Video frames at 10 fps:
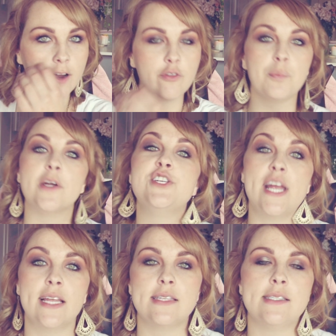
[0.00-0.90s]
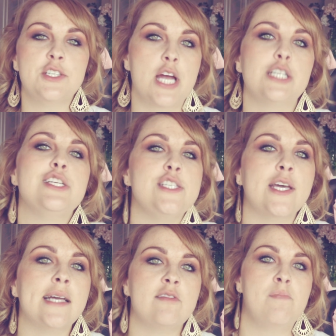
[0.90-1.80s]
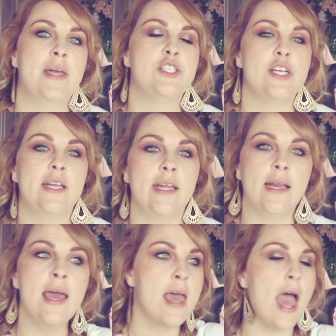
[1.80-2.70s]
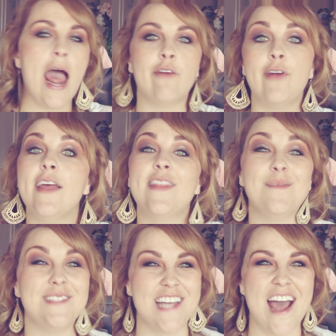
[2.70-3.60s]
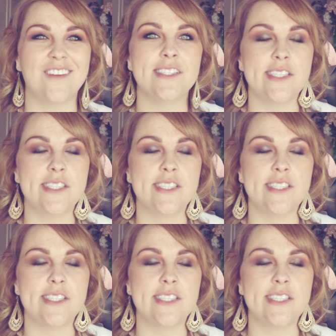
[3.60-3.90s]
I've appreciated the suggestions you guys have mentioned, and I've written them down.